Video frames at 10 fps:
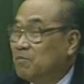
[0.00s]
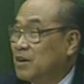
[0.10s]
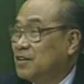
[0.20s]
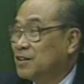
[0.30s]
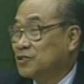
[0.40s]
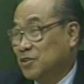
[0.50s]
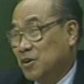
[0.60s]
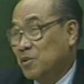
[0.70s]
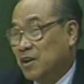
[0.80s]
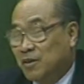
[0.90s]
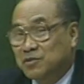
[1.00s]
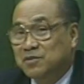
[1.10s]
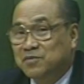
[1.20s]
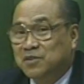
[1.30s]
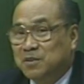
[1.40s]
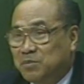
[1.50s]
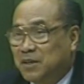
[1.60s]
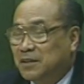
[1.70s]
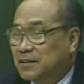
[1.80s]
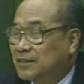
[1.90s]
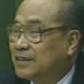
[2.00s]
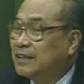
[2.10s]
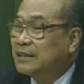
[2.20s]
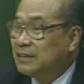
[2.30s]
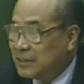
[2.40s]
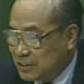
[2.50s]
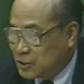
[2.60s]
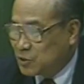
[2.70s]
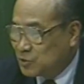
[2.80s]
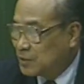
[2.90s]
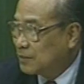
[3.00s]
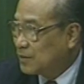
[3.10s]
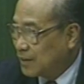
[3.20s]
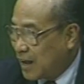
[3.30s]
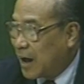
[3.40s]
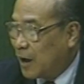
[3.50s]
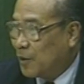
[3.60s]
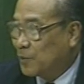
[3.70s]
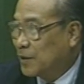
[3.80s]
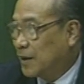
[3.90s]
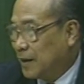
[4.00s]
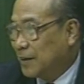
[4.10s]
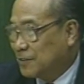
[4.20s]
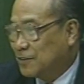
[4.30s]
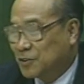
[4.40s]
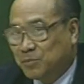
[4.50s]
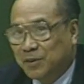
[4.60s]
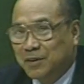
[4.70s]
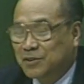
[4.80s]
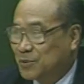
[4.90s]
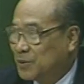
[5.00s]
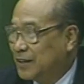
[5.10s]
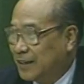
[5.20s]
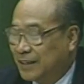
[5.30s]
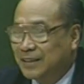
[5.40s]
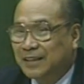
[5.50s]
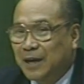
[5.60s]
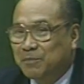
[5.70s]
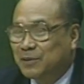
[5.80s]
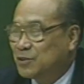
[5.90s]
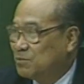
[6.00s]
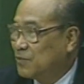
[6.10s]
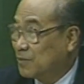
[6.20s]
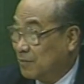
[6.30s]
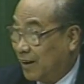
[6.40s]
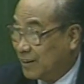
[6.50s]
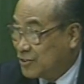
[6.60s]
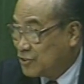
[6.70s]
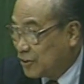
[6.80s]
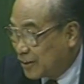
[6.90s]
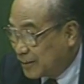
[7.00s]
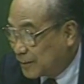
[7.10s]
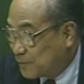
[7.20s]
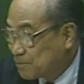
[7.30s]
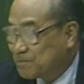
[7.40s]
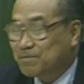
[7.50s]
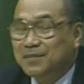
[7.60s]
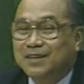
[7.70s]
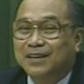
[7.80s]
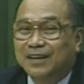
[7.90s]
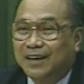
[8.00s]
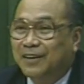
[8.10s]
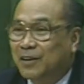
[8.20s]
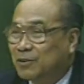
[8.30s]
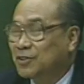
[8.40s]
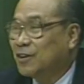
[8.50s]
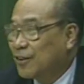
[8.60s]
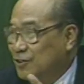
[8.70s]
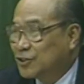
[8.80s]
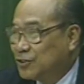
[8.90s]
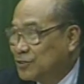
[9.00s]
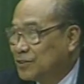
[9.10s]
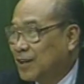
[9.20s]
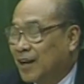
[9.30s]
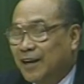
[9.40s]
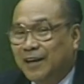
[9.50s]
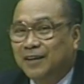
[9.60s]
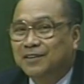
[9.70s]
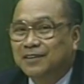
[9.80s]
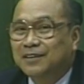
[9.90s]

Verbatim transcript: many years ago when I was in the Philippines. This student now that I had experience with happened to be from Nigeria. And there was another student that I had